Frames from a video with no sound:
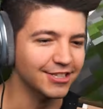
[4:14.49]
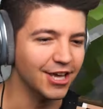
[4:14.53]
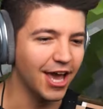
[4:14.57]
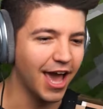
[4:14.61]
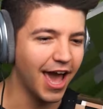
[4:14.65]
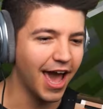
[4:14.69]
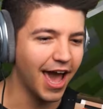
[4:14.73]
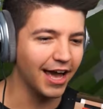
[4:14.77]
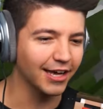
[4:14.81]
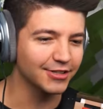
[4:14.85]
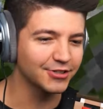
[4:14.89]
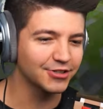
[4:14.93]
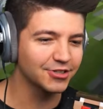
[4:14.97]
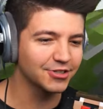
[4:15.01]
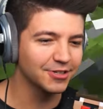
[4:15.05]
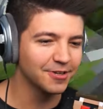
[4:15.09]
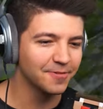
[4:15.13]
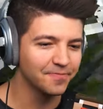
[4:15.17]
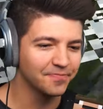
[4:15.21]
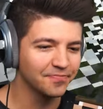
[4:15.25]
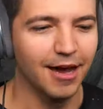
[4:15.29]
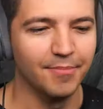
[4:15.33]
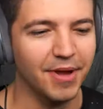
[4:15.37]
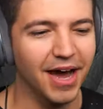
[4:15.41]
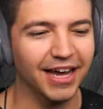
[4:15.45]
Yes.
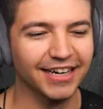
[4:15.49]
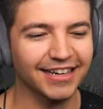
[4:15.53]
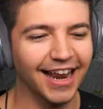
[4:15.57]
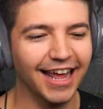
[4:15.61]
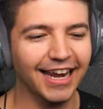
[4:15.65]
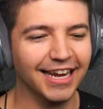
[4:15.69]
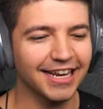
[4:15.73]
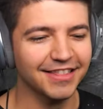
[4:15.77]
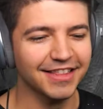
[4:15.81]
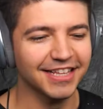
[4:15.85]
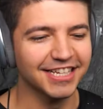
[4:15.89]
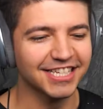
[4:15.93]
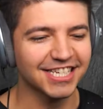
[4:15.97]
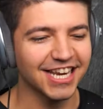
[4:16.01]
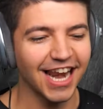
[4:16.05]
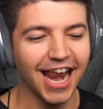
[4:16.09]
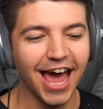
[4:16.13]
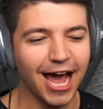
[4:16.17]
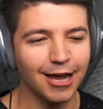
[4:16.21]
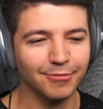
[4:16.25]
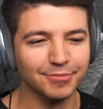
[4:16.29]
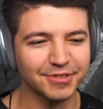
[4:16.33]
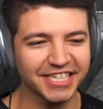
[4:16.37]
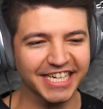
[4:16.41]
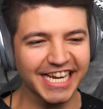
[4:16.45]
I'm not letting these
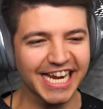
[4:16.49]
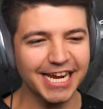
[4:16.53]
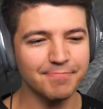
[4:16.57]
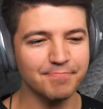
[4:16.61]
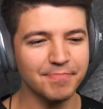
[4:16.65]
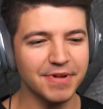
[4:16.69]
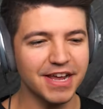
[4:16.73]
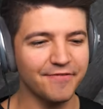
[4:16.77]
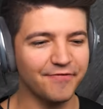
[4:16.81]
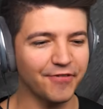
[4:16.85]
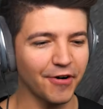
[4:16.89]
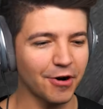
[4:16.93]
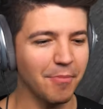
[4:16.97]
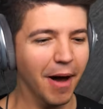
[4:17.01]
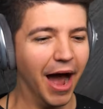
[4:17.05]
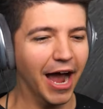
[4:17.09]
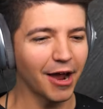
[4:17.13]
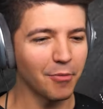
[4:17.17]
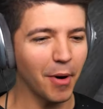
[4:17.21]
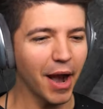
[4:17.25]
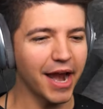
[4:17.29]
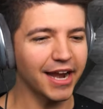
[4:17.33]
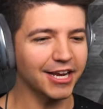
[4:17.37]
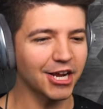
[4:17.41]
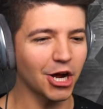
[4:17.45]
slimes keep me for my
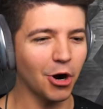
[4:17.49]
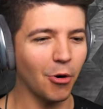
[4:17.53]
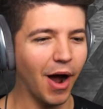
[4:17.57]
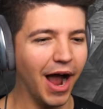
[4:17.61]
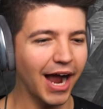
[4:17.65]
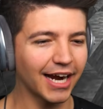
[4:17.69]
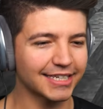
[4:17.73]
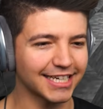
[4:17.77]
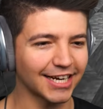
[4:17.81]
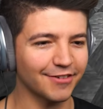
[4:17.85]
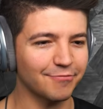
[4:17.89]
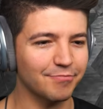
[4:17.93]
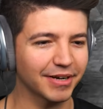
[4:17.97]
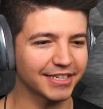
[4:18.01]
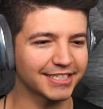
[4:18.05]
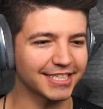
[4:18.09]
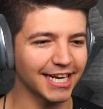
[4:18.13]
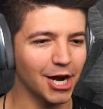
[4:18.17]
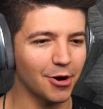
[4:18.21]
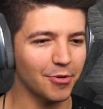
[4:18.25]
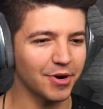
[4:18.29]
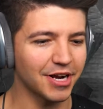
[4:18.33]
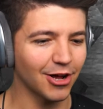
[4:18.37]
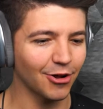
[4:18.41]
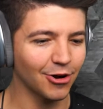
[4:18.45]
radioactive
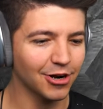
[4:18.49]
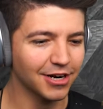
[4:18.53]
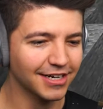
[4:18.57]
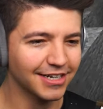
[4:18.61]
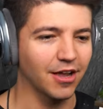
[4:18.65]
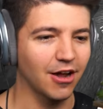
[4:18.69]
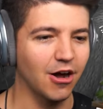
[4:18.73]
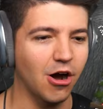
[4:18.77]
material.